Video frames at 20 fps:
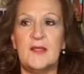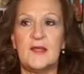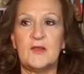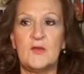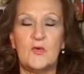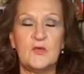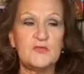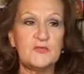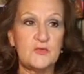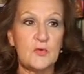
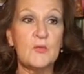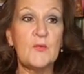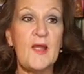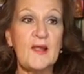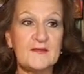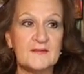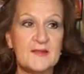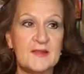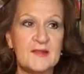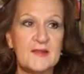and course
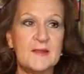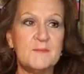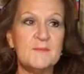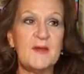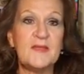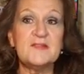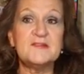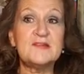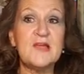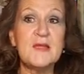correcting. And
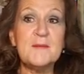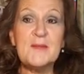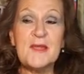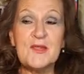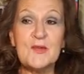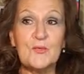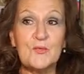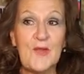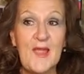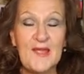by the time
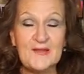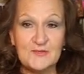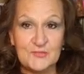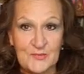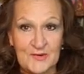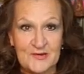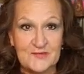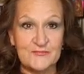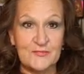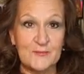I
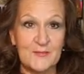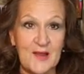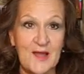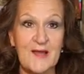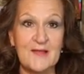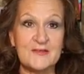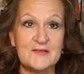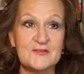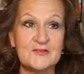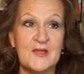graduated from
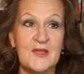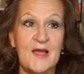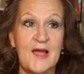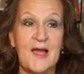college,